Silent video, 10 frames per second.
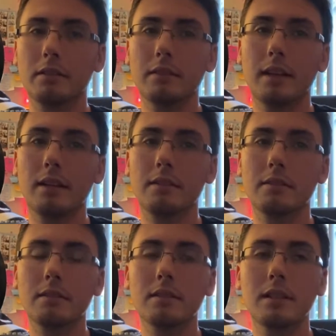That is
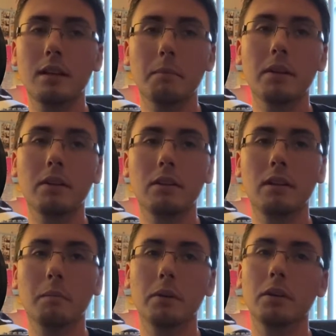tip
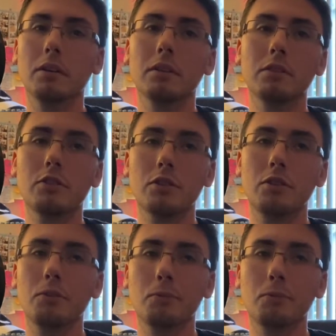number two.